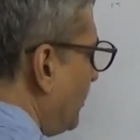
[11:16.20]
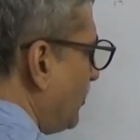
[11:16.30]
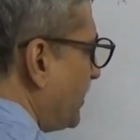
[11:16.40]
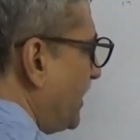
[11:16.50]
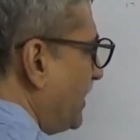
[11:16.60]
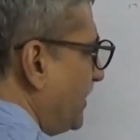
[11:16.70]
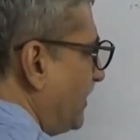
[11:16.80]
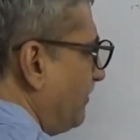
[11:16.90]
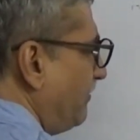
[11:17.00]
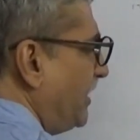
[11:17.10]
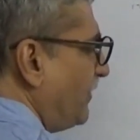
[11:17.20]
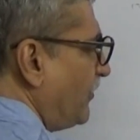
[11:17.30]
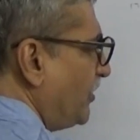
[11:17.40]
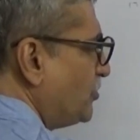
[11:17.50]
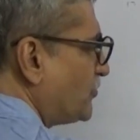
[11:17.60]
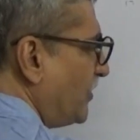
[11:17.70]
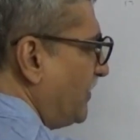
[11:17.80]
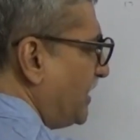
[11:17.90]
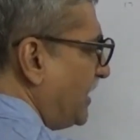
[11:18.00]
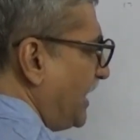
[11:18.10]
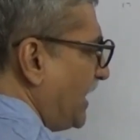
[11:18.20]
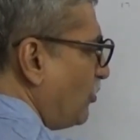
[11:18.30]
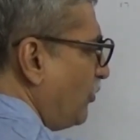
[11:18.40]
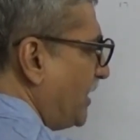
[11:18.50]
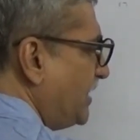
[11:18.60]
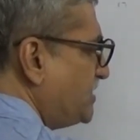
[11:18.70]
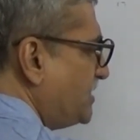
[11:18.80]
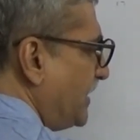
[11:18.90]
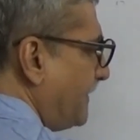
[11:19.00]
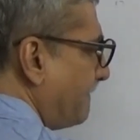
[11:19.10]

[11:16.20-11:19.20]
Okay, used for making aqua regia,